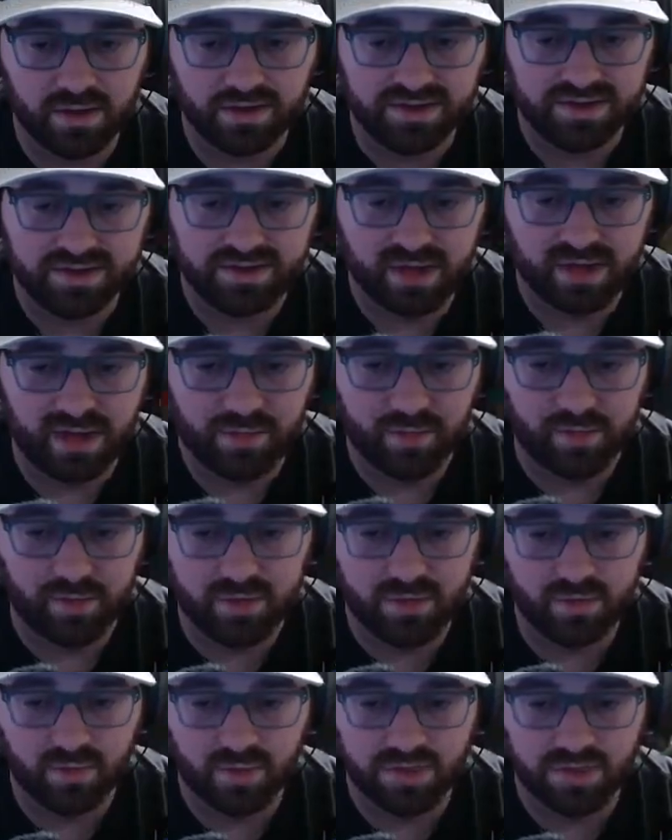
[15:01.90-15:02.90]
stop when you
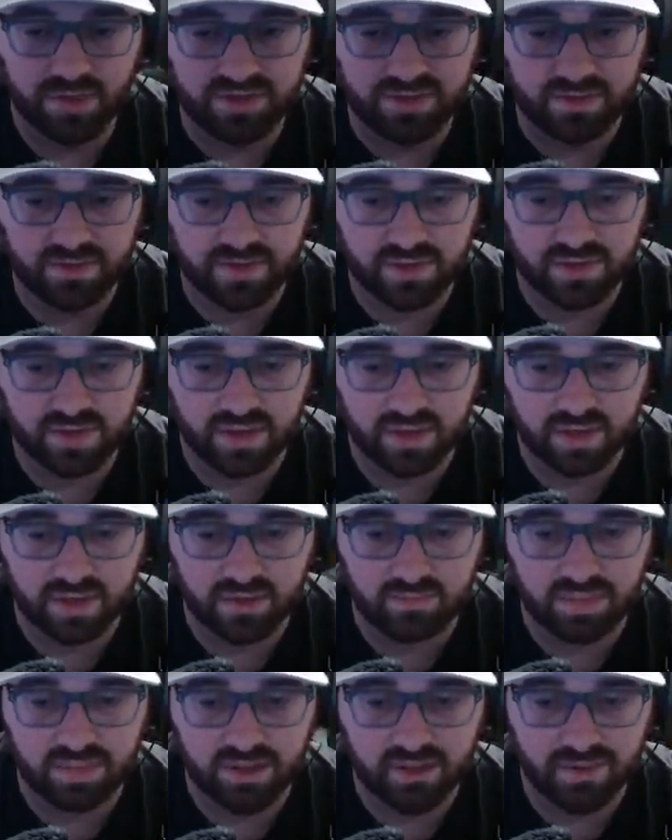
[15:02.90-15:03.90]
want to, and you're not going to
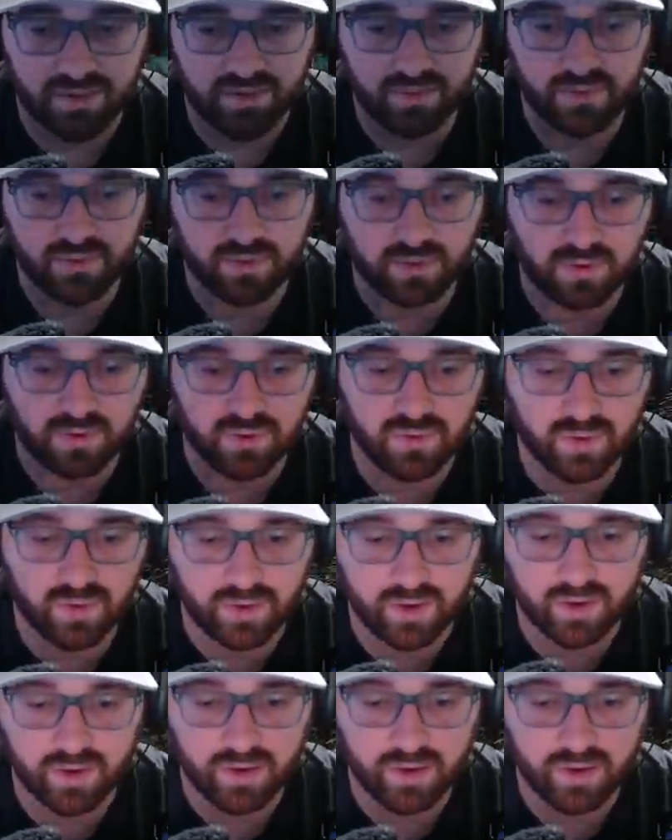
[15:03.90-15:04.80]
blow through the corner.